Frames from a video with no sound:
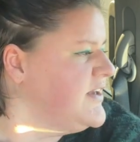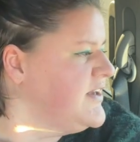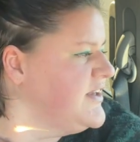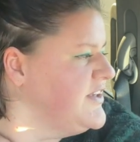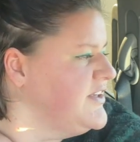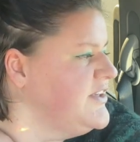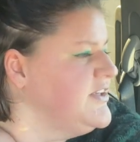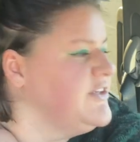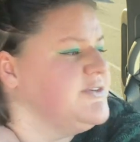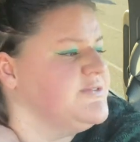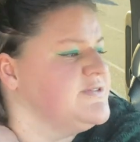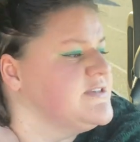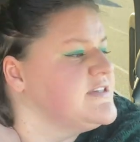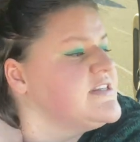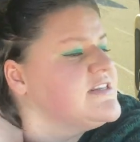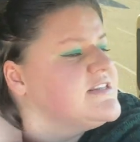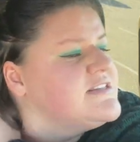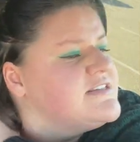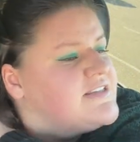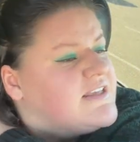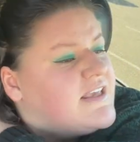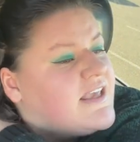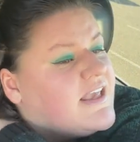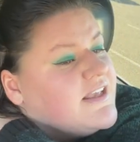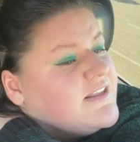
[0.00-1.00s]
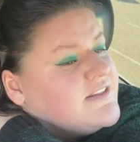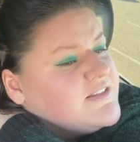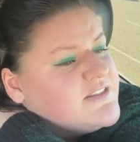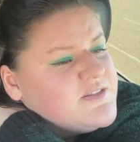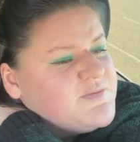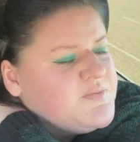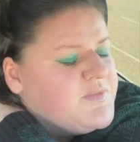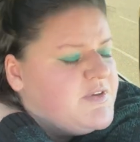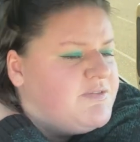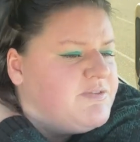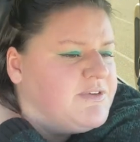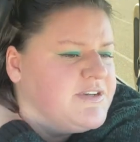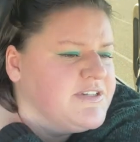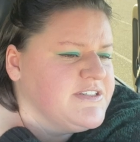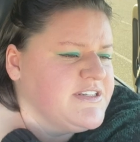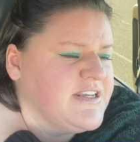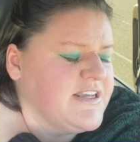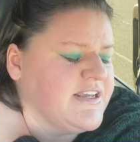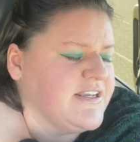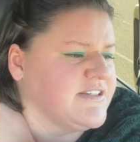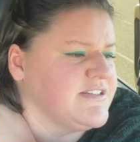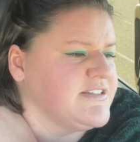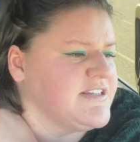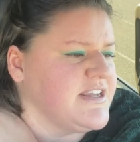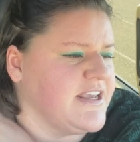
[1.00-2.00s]
use this against me one day
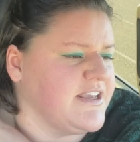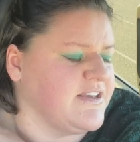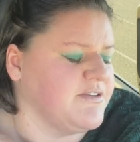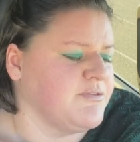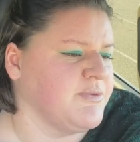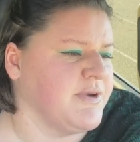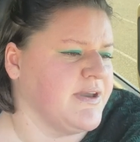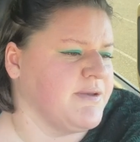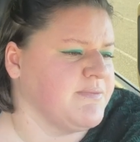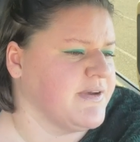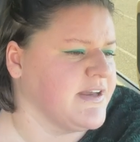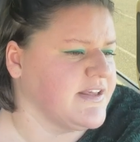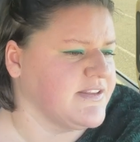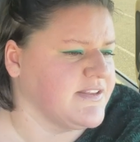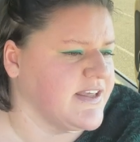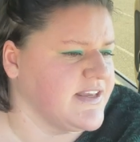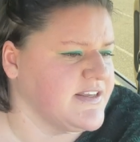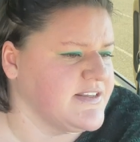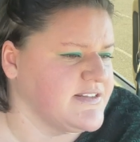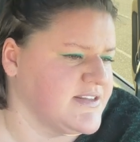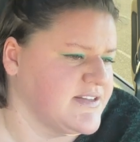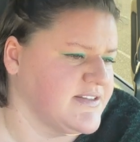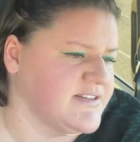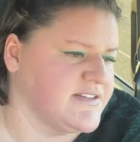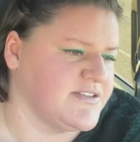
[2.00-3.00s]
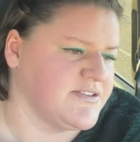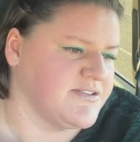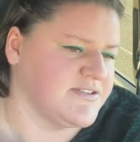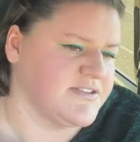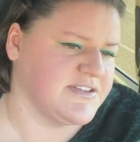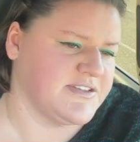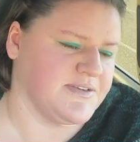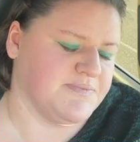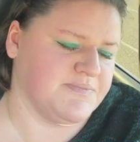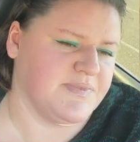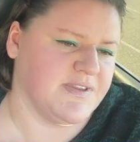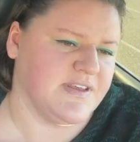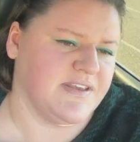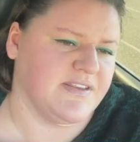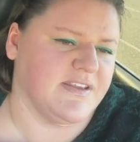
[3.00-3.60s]
and take away my license or something.